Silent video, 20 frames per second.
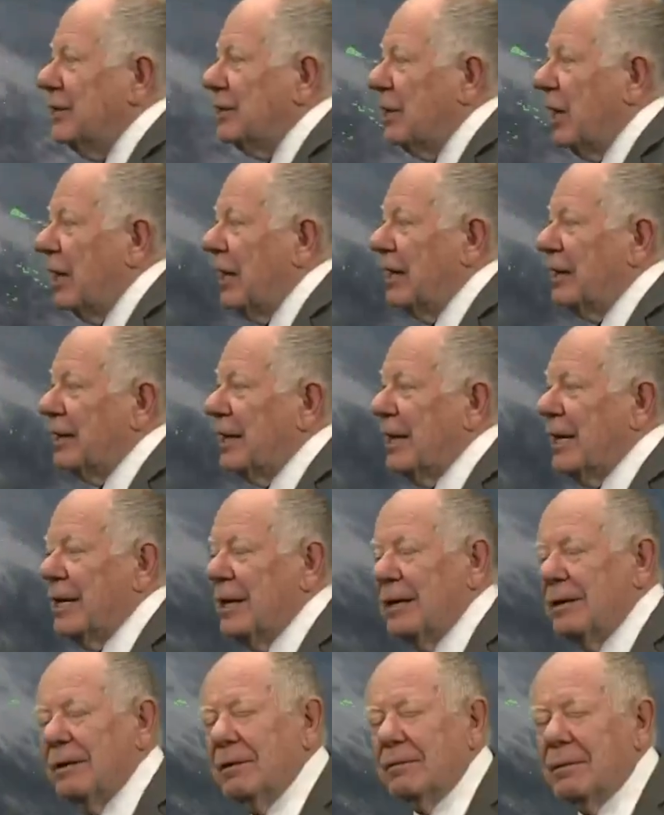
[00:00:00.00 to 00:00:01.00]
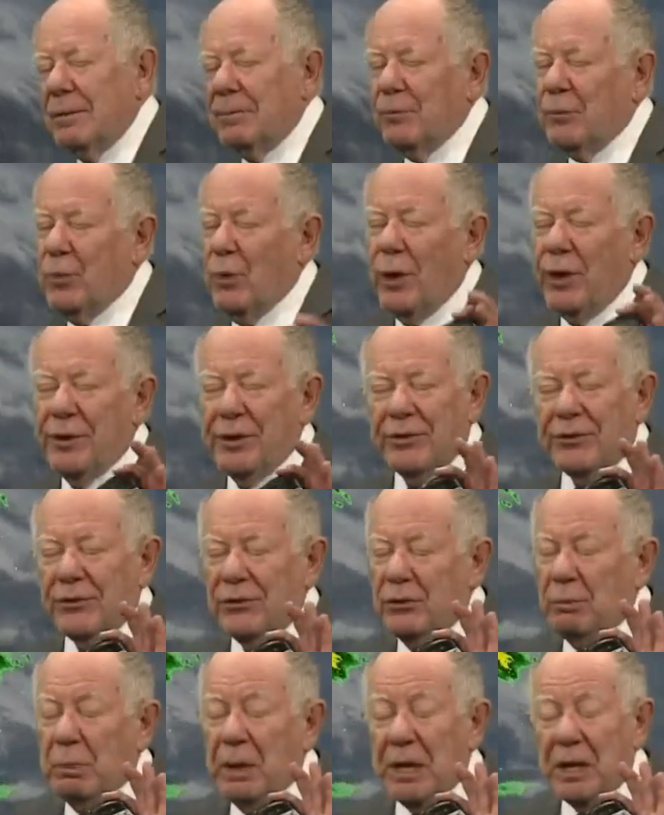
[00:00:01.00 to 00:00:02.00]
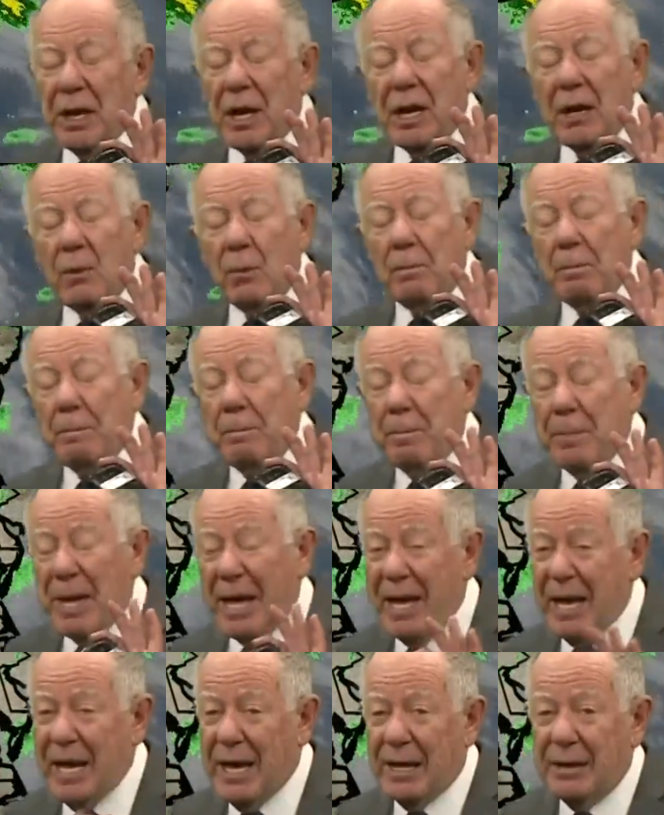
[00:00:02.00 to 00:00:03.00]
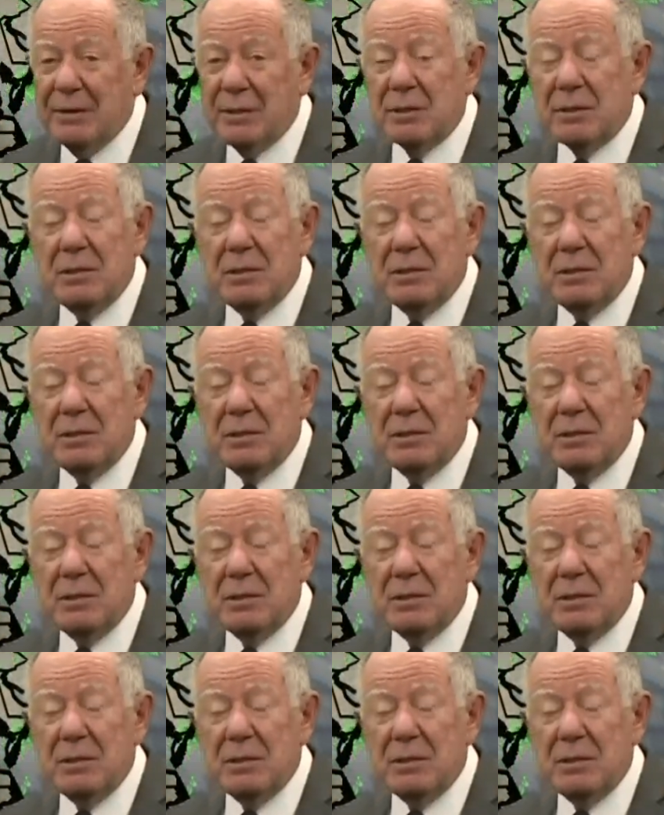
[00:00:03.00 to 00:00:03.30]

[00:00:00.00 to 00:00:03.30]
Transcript: Uh, and boy, this has been a bad,